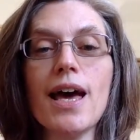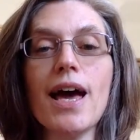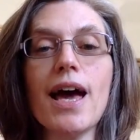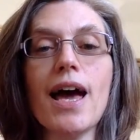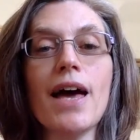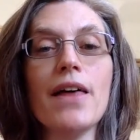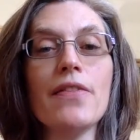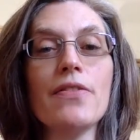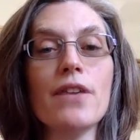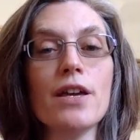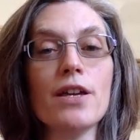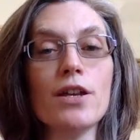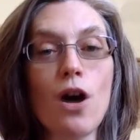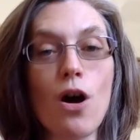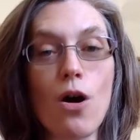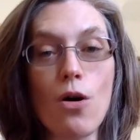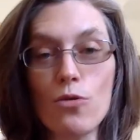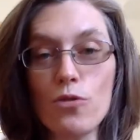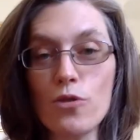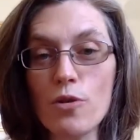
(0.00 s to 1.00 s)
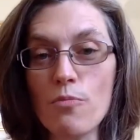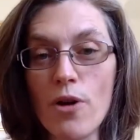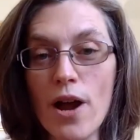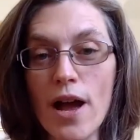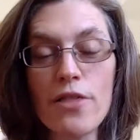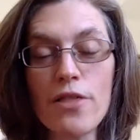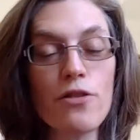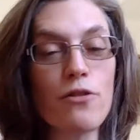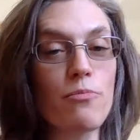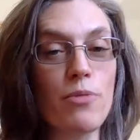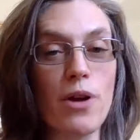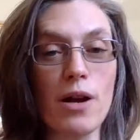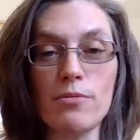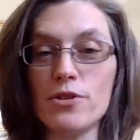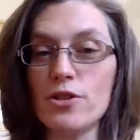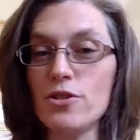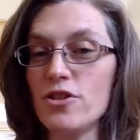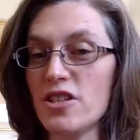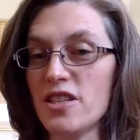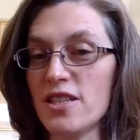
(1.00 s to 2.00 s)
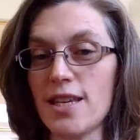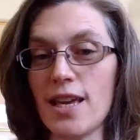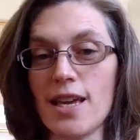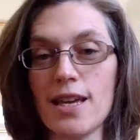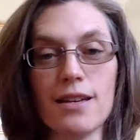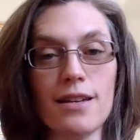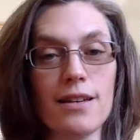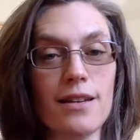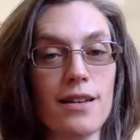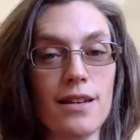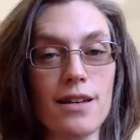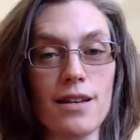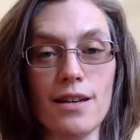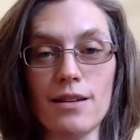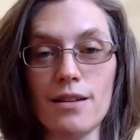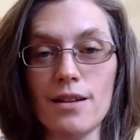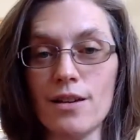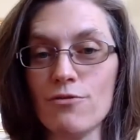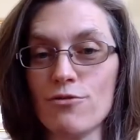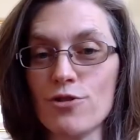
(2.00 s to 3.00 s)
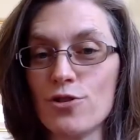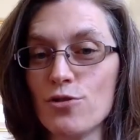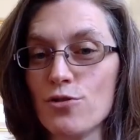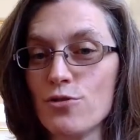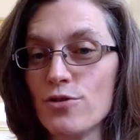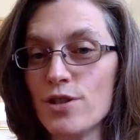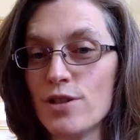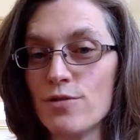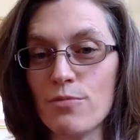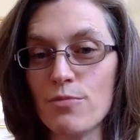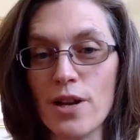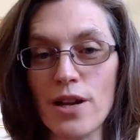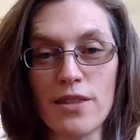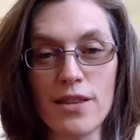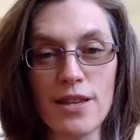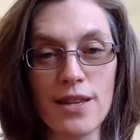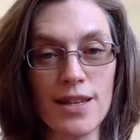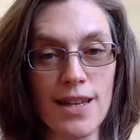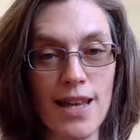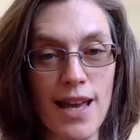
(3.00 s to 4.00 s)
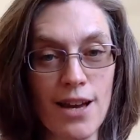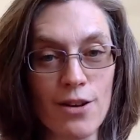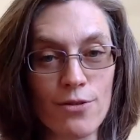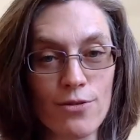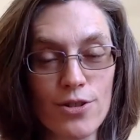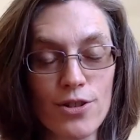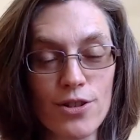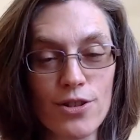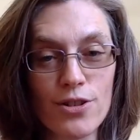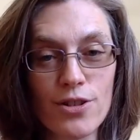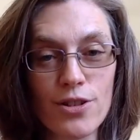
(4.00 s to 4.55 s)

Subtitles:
and then hold the breath, or perhaps you just take a restorative breath in and out,